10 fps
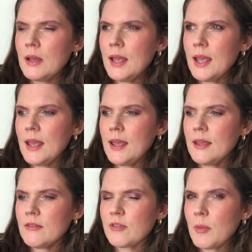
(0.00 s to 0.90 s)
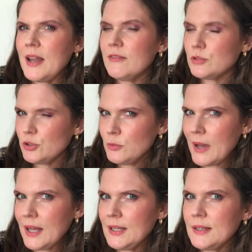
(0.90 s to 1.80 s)
my level 2
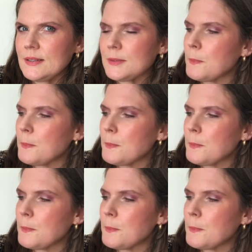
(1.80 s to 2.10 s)
palette,